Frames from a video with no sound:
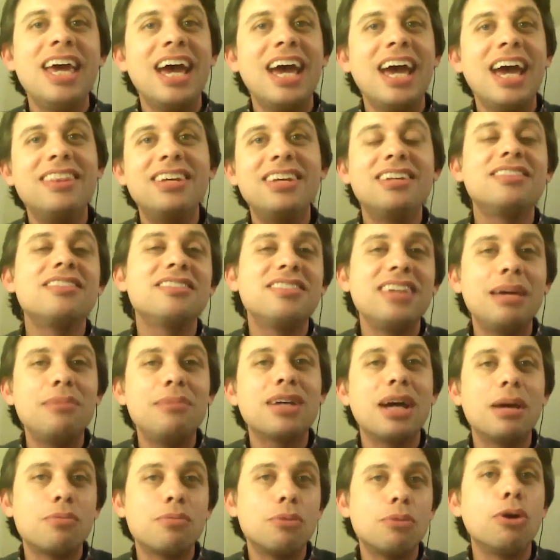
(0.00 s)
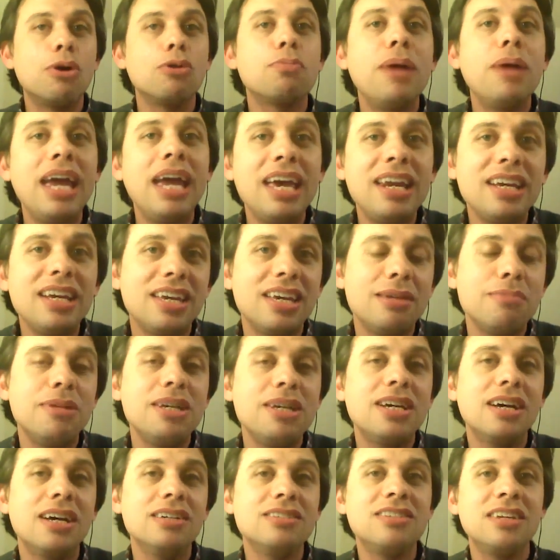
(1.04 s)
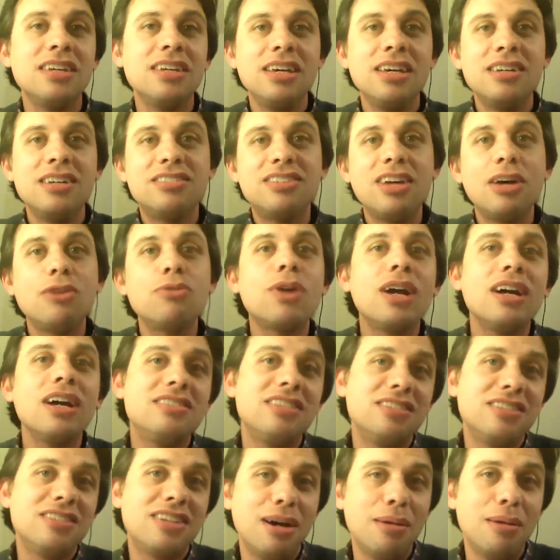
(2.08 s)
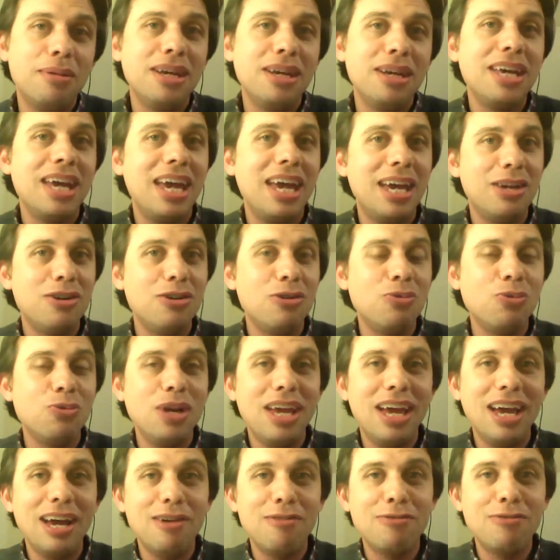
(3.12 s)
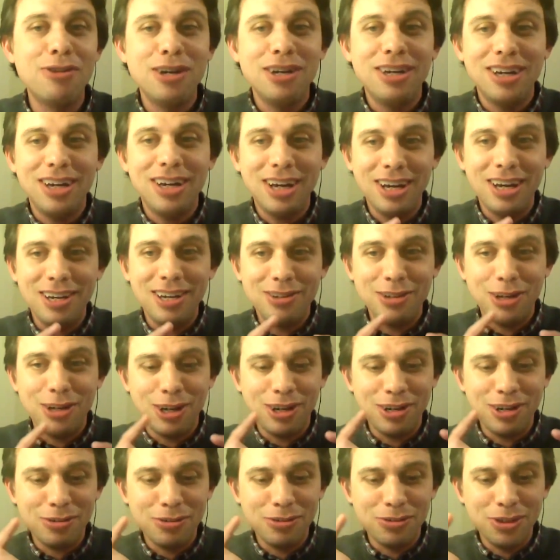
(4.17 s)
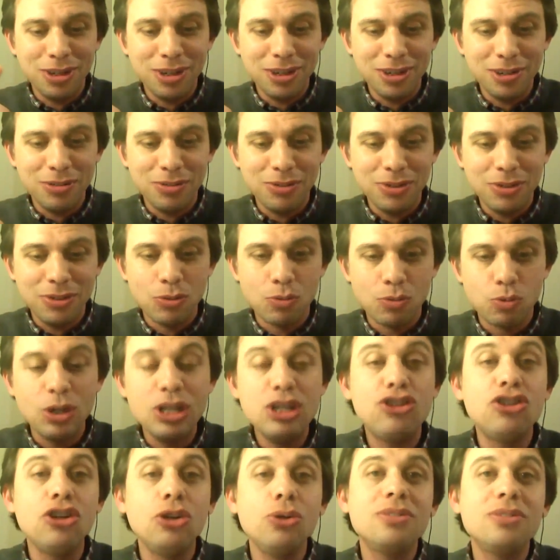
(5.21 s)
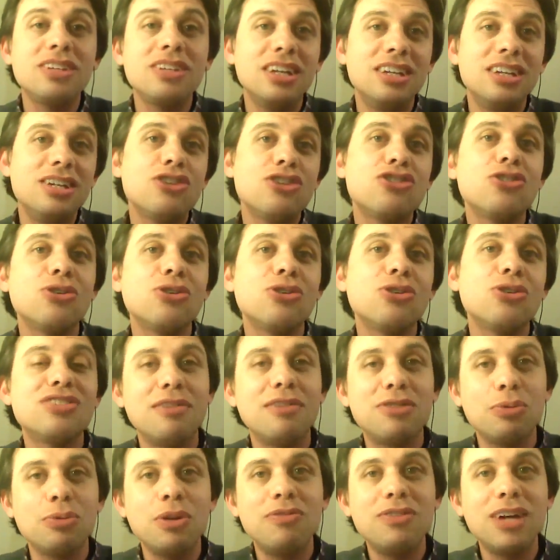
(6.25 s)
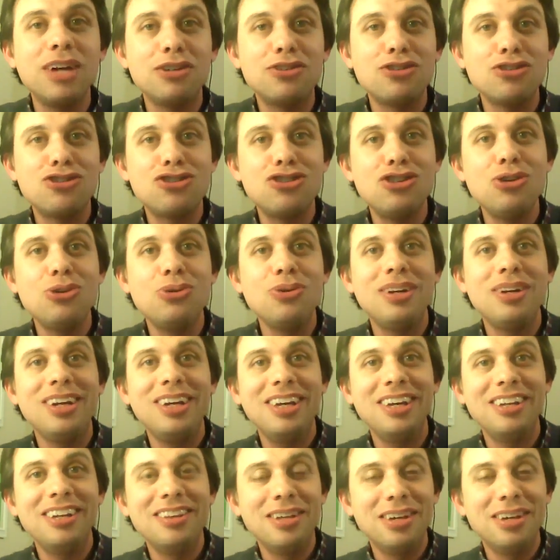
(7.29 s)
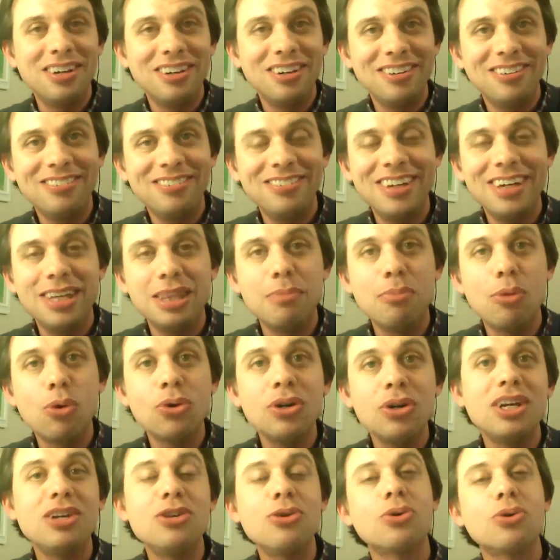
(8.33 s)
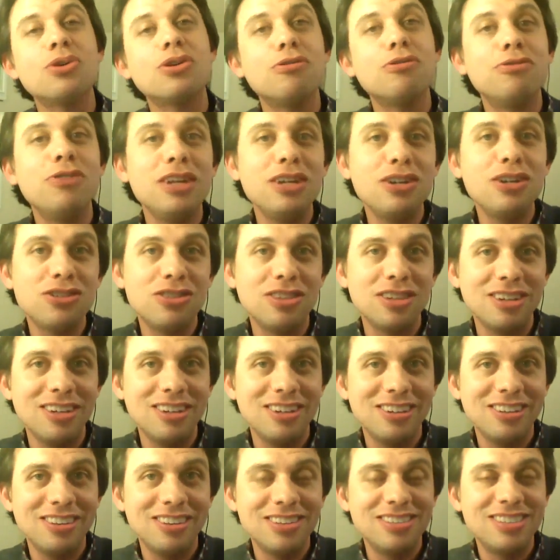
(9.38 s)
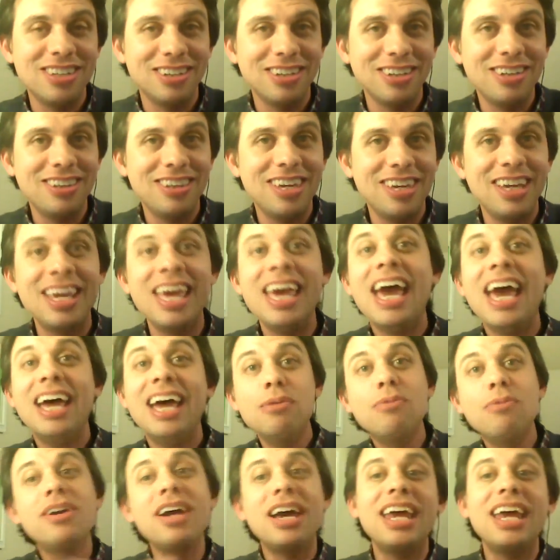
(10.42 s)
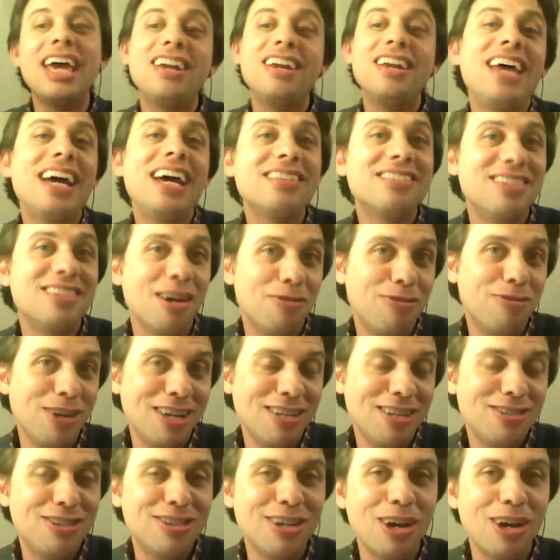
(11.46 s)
And then at the same time, we're both panicking because sunrise is coming, and we have uh, uh, reshoots and additional stuff that we've got to shoot in the in the morning in order to finish the the silly thing, and then we got to edit that stuff in.